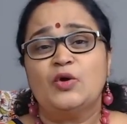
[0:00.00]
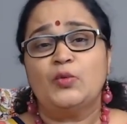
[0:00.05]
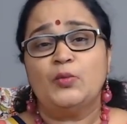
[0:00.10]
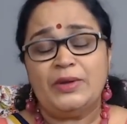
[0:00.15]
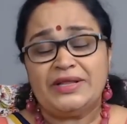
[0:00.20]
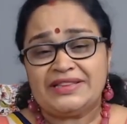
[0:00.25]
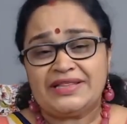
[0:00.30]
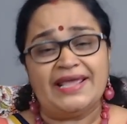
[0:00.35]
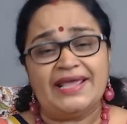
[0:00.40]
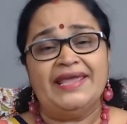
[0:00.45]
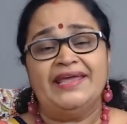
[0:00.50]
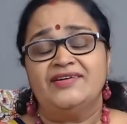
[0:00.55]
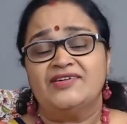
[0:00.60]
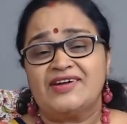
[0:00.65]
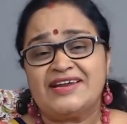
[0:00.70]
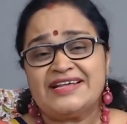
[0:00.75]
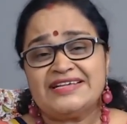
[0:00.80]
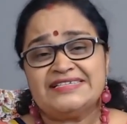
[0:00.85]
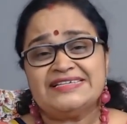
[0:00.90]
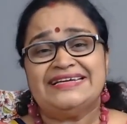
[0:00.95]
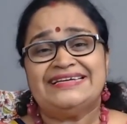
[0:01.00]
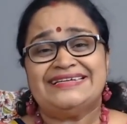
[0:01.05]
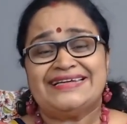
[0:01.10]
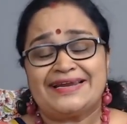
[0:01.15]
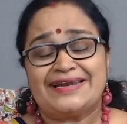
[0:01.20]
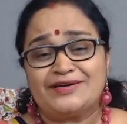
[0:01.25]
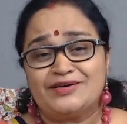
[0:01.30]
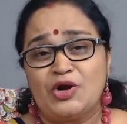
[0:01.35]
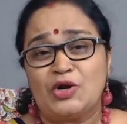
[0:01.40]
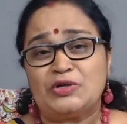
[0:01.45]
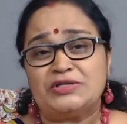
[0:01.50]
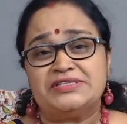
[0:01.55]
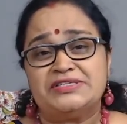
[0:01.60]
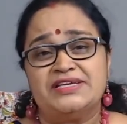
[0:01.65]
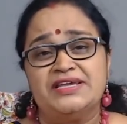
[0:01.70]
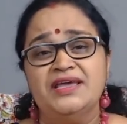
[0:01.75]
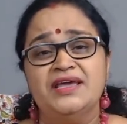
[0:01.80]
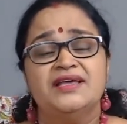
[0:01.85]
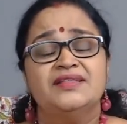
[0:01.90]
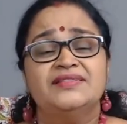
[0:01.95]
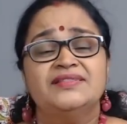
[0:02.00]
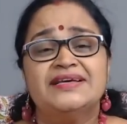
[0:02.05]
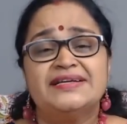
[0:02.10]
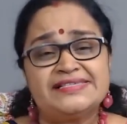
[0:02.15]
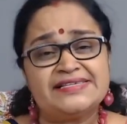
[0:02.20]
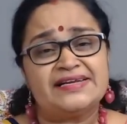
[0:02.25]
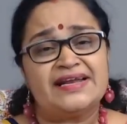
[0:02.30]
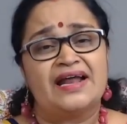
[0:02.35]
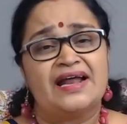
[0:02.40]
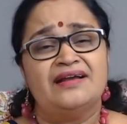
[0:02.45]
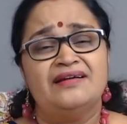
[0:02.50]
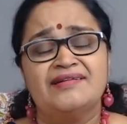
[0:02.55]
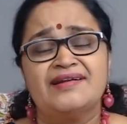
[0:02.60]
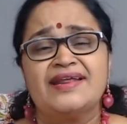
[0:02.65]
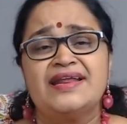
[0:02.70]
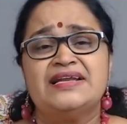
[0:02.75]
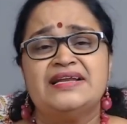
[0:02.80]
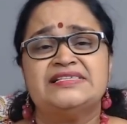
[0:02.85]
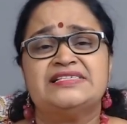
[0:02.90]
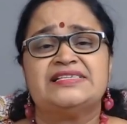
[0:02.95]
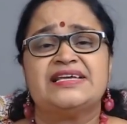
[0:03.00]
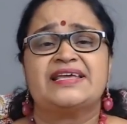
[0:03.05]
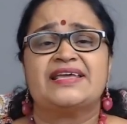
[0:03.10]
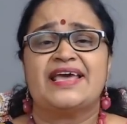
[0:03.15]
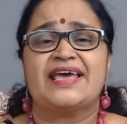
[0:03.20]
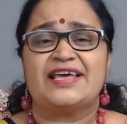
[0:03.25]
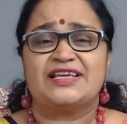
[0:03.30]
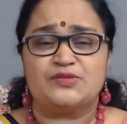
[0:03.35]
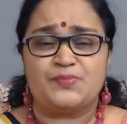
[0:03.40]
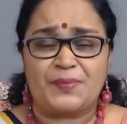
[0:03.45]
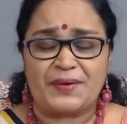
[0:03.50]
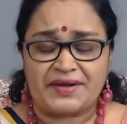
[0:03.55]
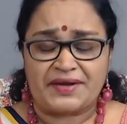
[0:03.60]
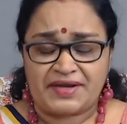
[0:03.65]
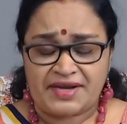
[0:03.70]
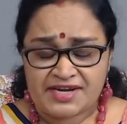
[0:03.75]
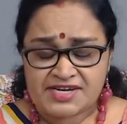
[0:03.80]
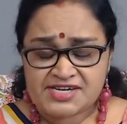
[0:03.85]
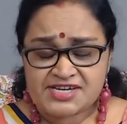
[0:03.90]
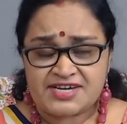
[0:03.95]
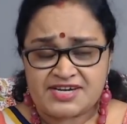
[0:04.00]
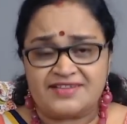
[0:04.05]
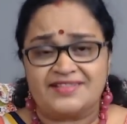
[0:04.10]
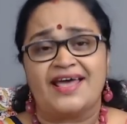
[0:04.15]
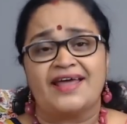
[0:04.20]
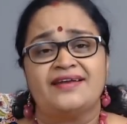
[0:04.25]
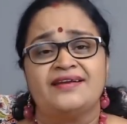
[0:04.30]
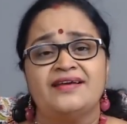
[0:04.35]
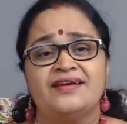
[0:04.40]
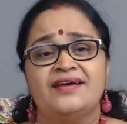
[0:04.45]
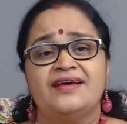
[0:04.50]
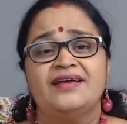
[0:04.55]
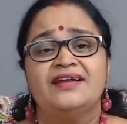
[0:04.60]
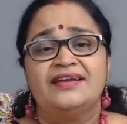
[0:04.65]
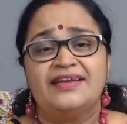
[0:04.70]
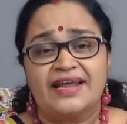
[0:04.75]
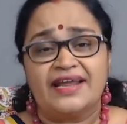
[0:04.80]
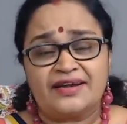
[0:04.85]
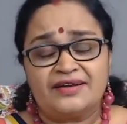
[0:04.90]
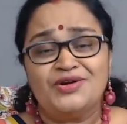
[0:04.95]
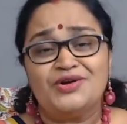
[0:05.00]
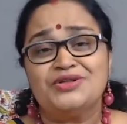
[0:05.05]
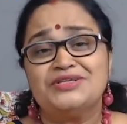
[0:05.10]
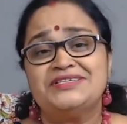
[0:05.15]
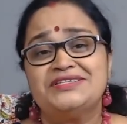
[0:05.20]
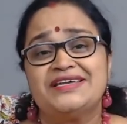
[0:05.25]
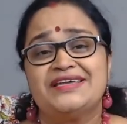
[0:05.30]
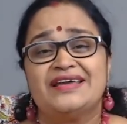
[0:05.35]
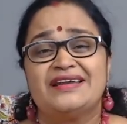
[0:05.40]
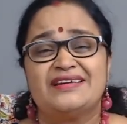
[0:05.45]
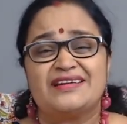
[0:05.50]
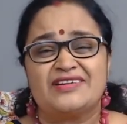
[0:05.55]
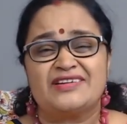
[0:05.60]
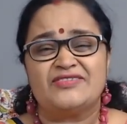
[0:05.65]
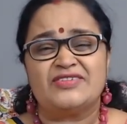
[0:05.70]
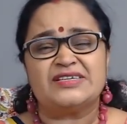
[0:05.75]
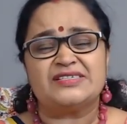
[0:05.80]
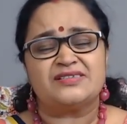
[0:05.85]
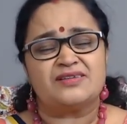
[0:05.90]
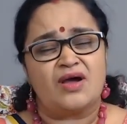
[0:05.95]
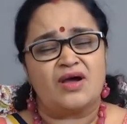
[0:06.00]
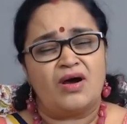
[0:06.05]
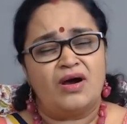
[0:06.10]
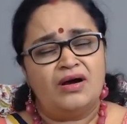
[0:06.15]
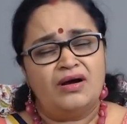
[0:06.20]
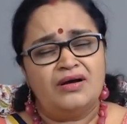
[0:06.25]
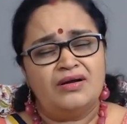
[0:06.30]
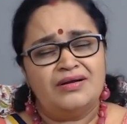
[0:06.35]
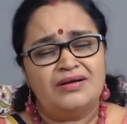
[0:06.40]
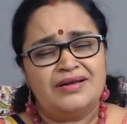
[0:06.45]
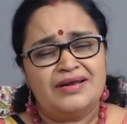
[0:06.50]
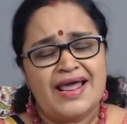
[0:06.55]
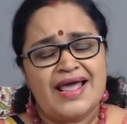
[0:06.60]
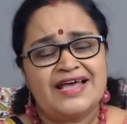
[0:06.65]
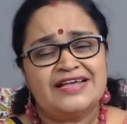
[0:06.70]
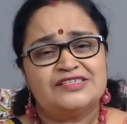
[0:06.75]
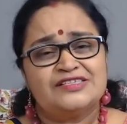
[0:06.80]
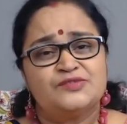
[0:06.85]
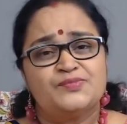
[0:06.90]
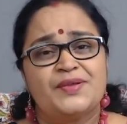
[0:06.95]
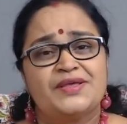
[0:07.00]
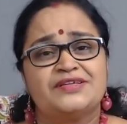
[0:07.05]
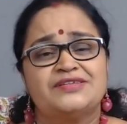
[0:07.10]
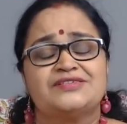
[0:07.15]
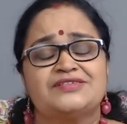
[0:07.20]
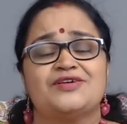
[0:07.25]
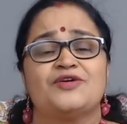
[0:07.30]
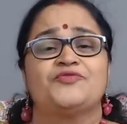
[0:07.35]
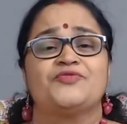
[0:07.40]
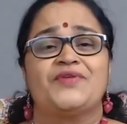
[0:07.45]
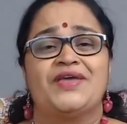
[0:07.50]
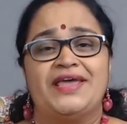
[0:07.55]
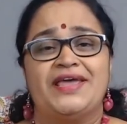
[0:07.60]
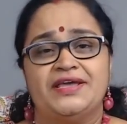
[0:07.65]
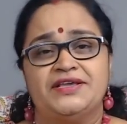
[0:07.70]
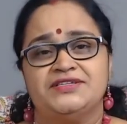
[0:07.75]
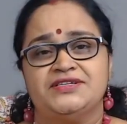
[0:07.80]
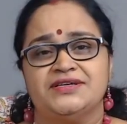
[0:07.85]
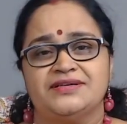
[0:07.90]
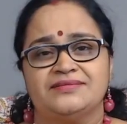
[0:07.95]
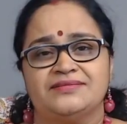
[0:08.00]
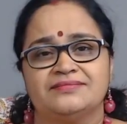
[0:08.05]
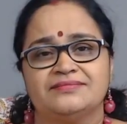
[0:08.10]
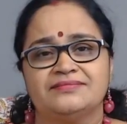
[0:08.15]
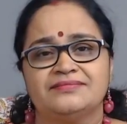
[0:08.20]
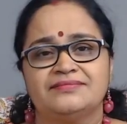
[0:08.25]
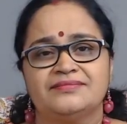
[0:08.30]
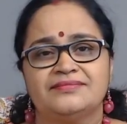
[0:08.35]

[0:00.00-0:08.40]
with increasing technology, there is an unrealistic expectation that technology can reverse all aspects of aging.